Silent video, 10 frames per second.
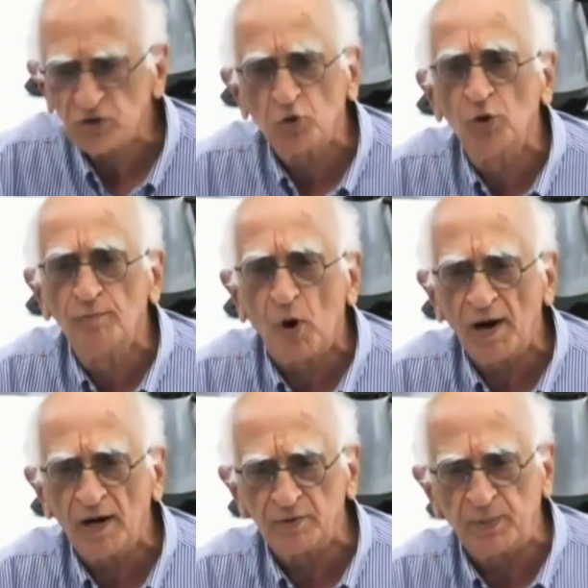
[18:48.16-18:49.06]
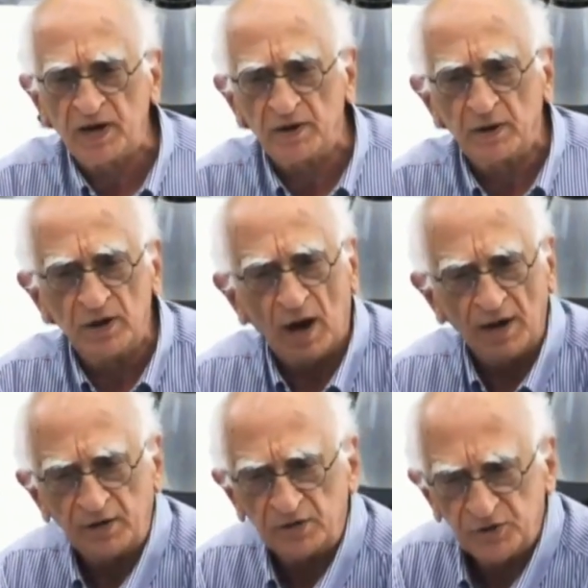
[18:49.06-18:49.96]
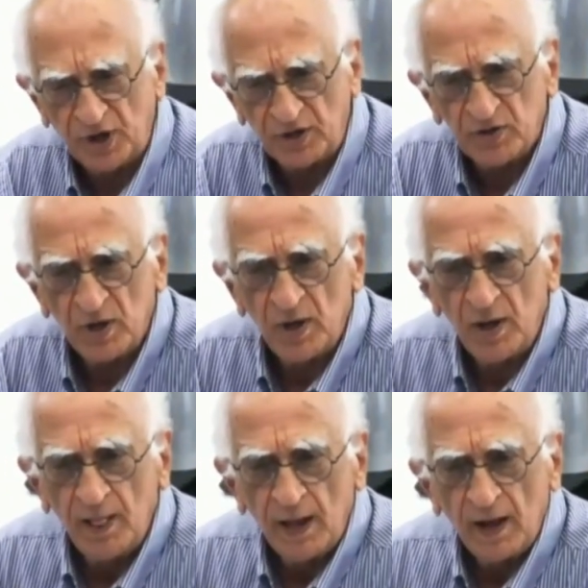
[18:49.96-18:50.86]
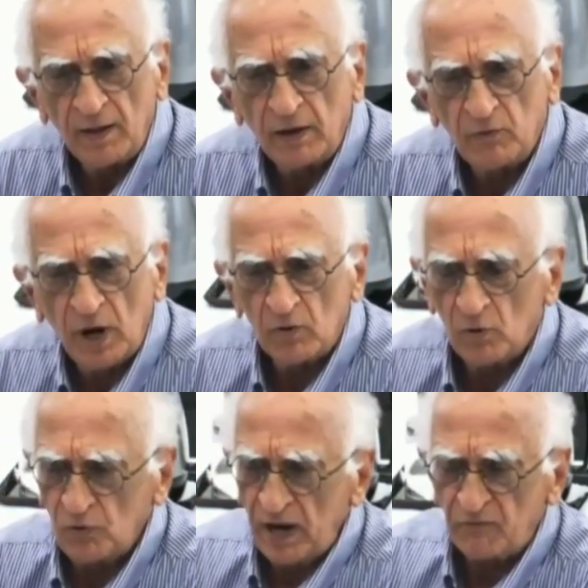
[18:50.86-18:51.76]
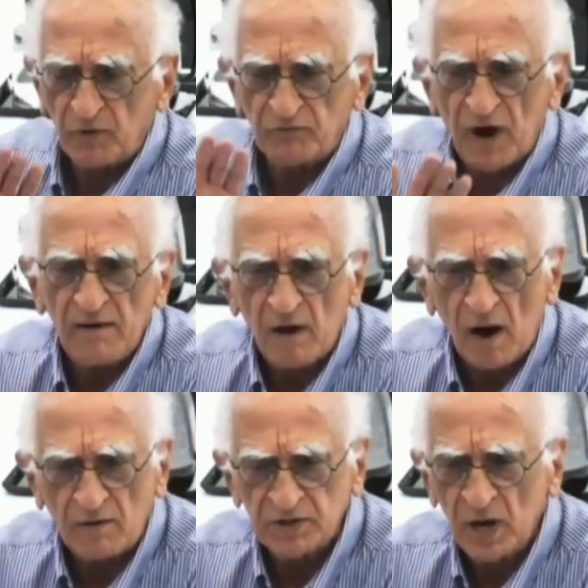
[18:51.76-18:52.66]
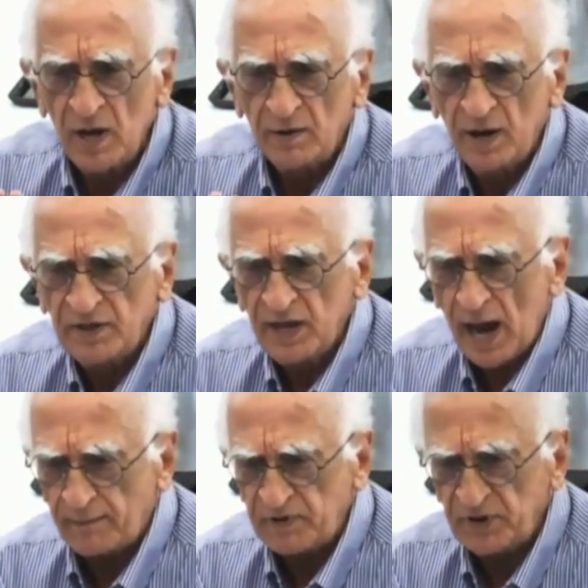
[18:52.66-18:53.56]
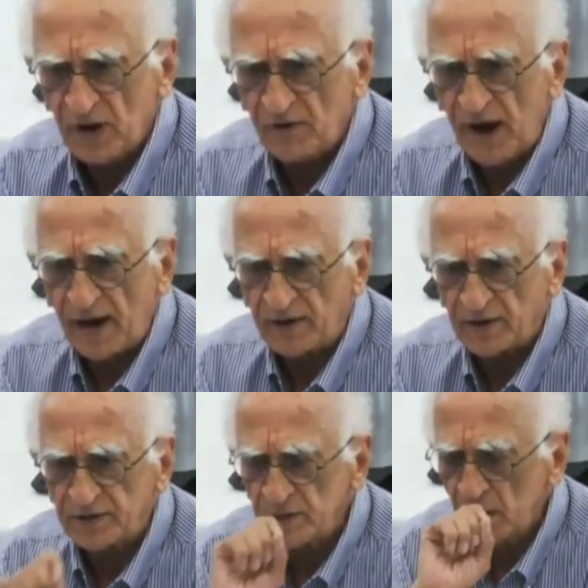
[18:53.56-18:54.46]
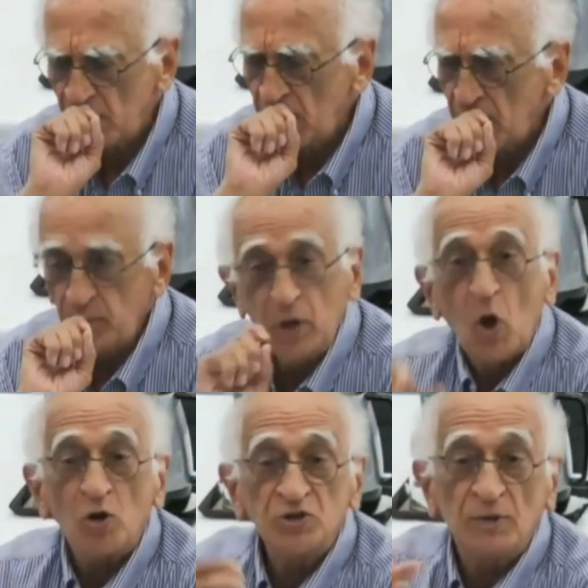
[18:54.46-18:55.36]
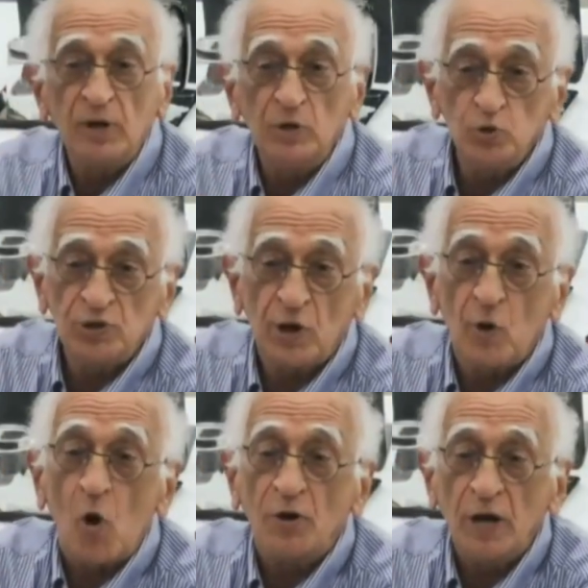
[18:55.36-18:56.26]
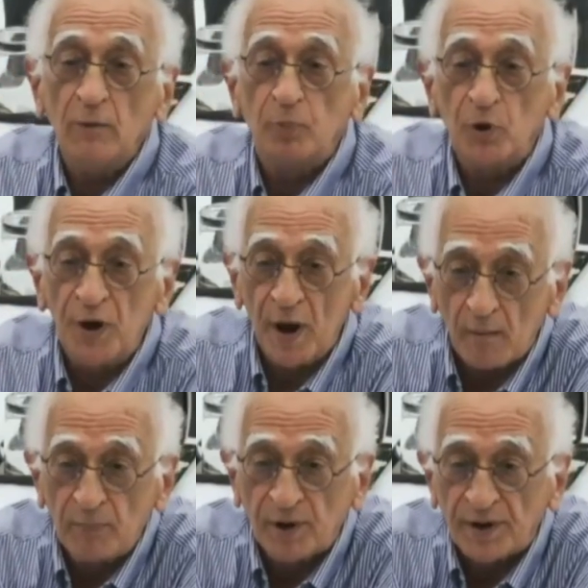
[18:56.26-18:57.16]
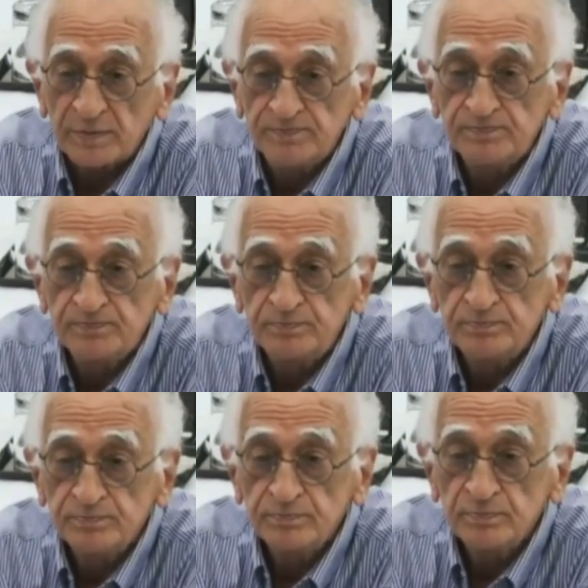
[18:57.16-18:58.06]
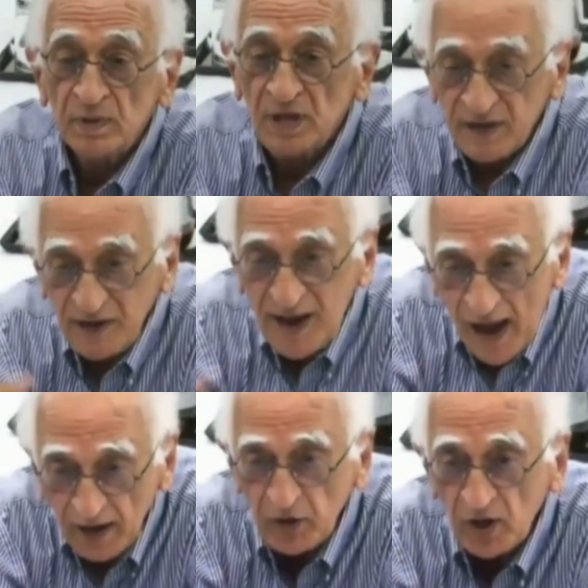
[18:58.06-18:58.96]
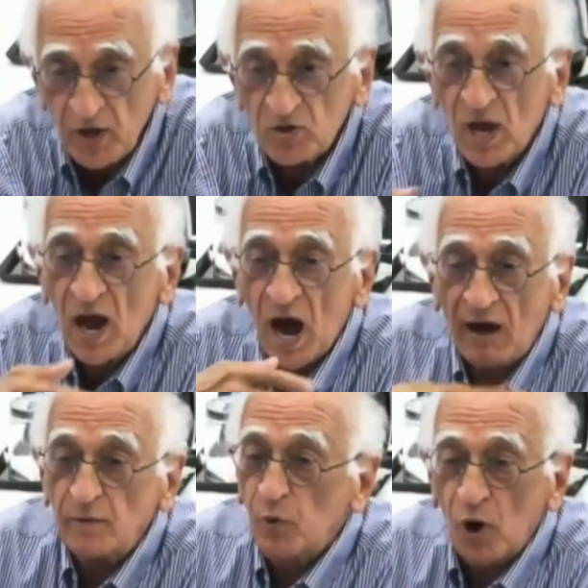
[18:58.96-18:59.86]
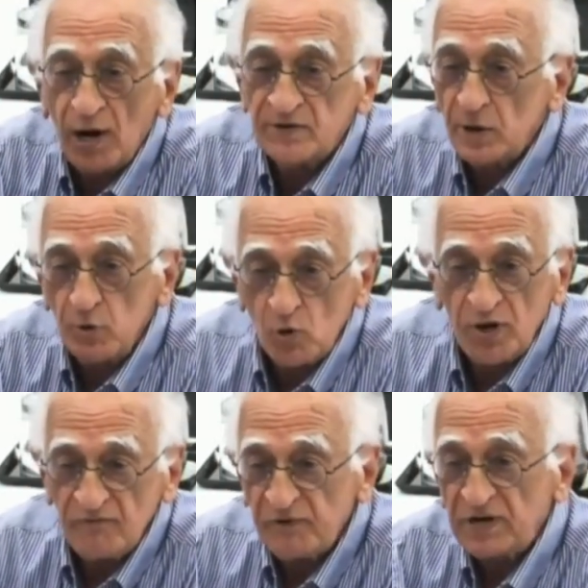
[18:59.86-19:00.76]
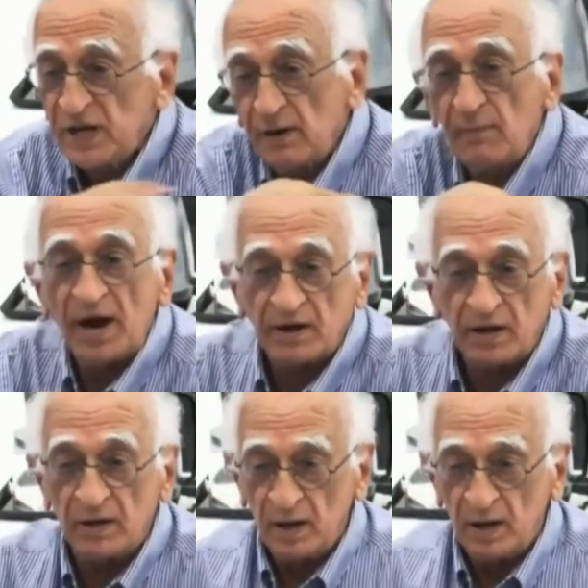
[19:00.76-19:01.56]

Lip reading: We have such good boilers, Pickering Darlington says, that we have for 5 hours, nothing happens in our reactors because somebody used a wrong input number. The reality is our boilers are no different than